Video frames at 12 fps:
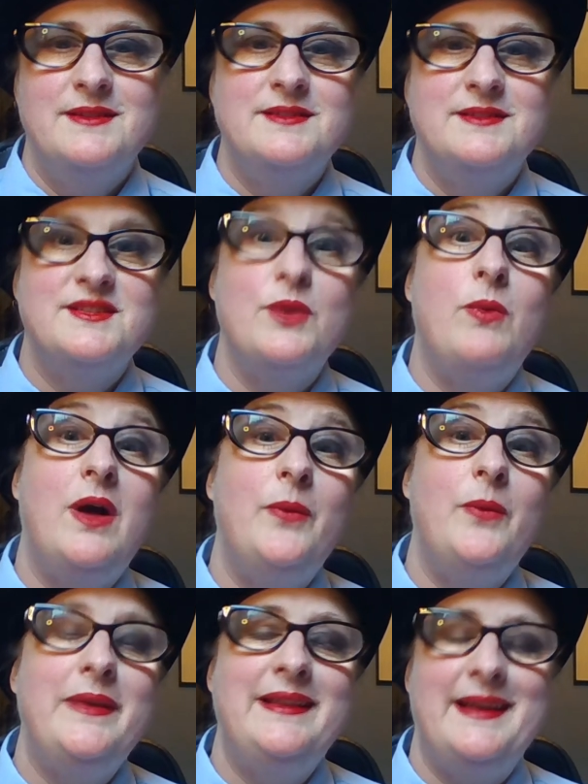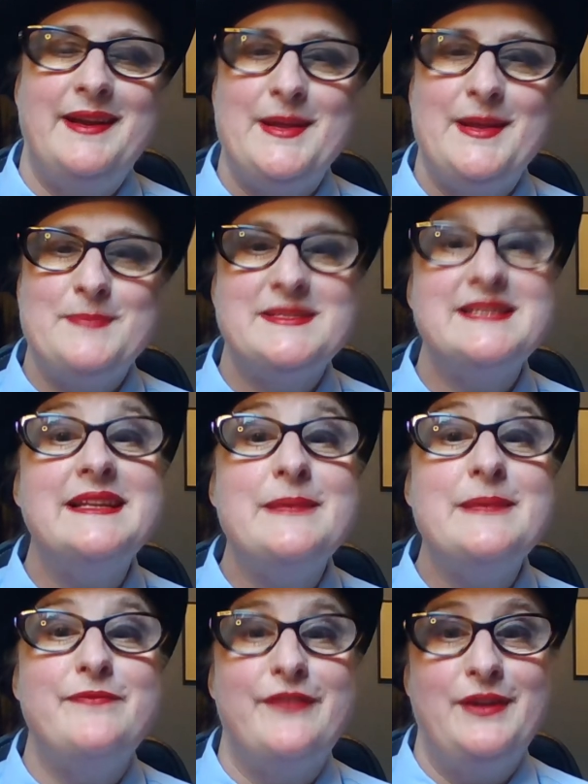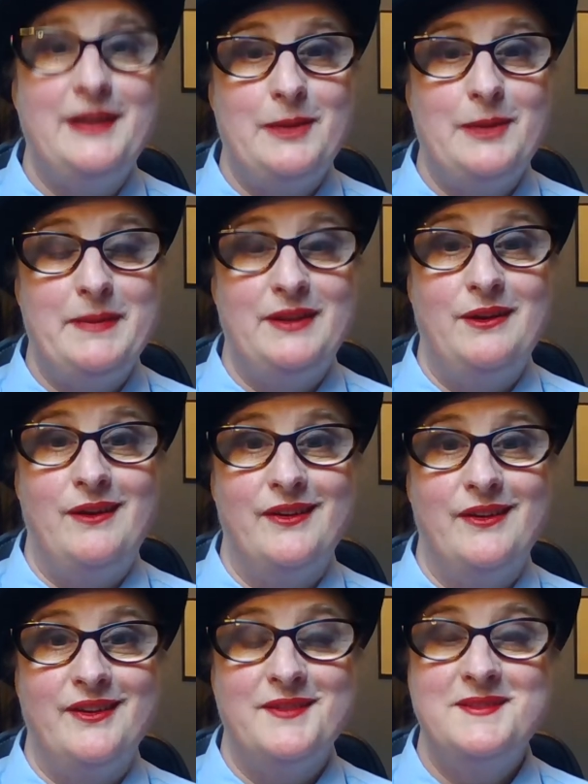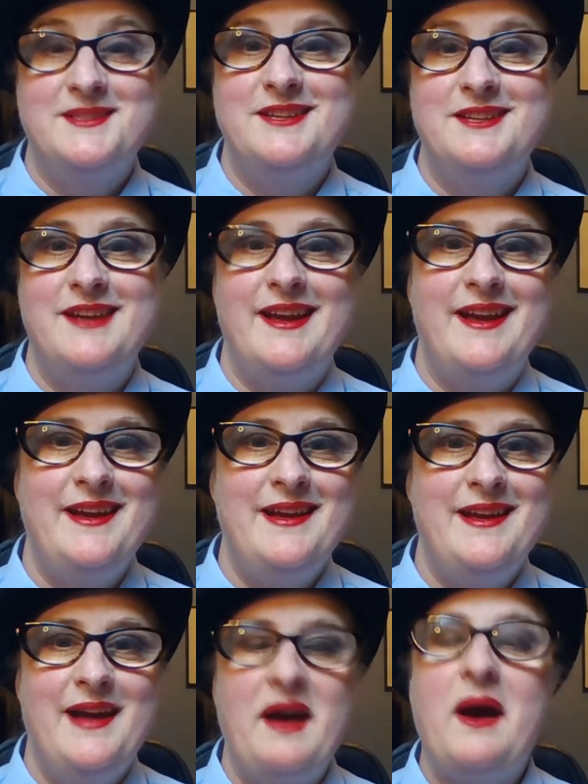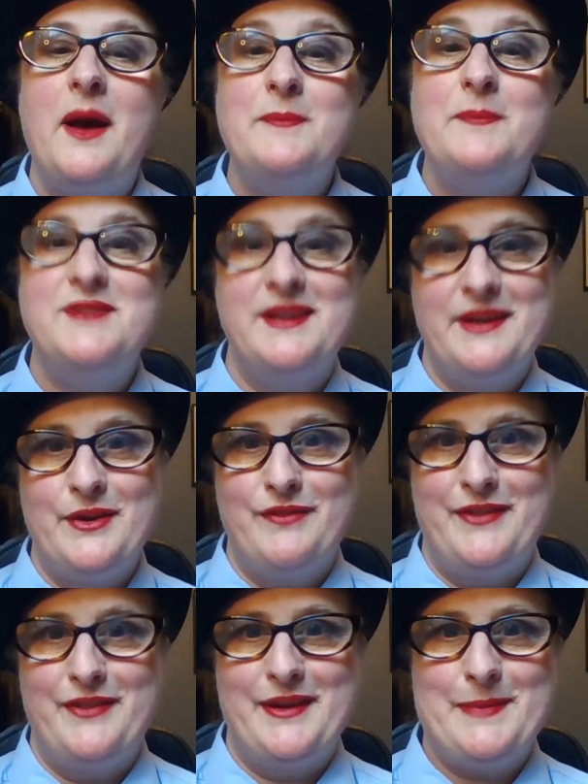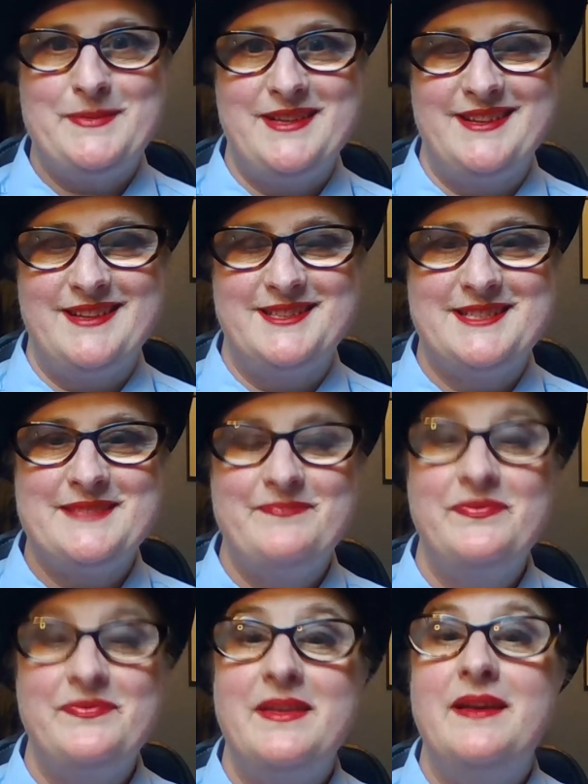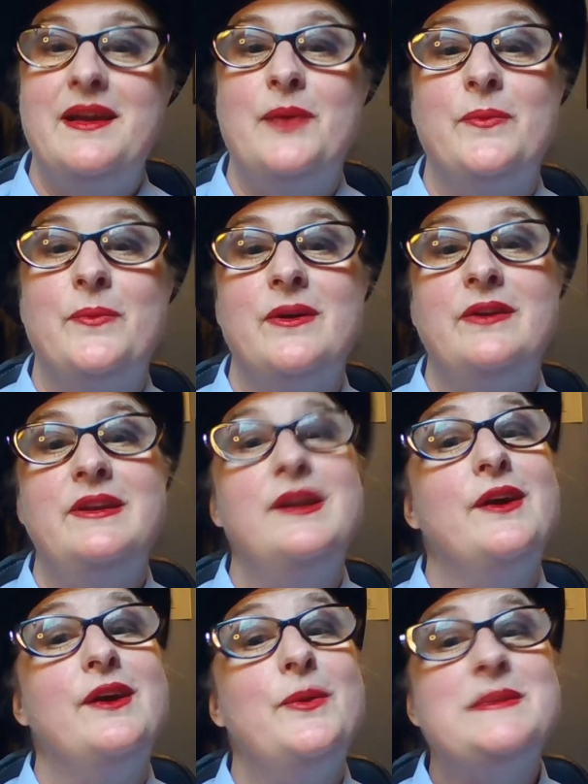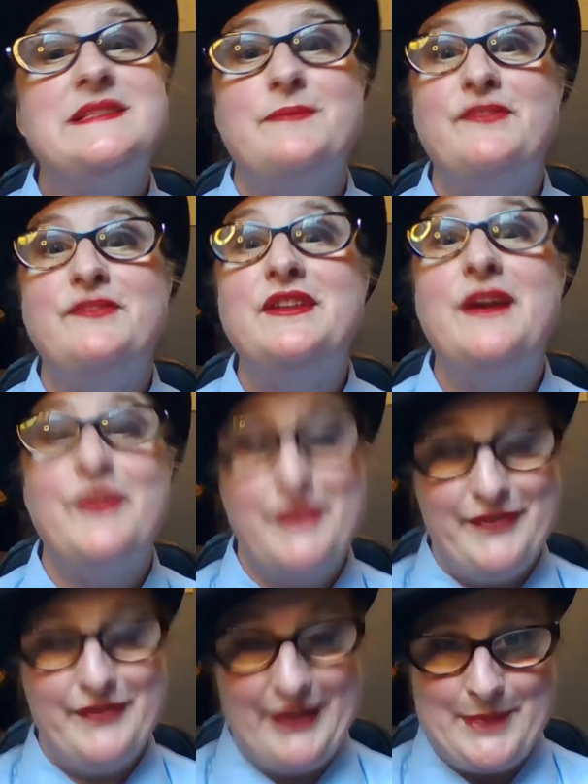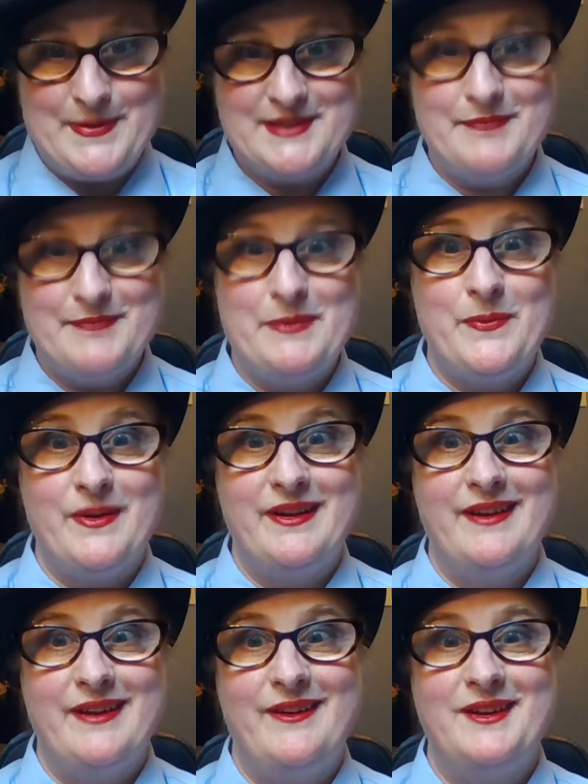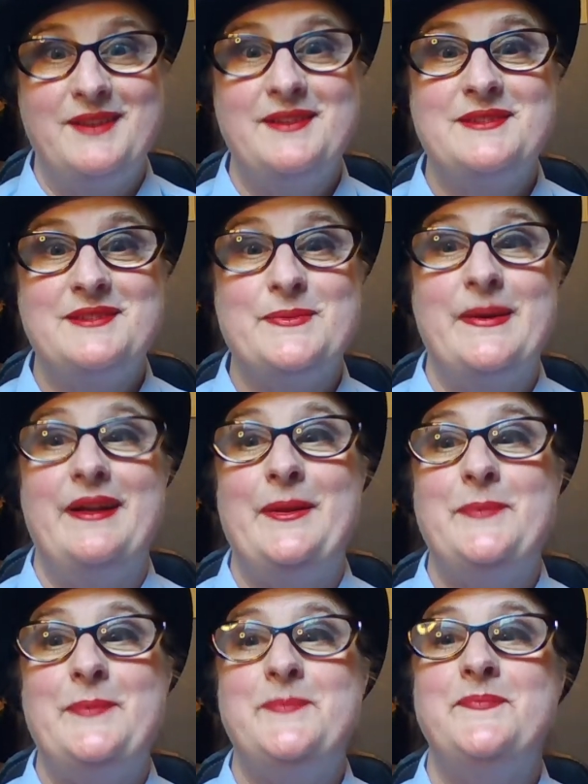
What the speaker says: So while we let him sleep for a little bit longer, today I'm taking over the updates, and we're going to hear what some of the other developers have been working on as well.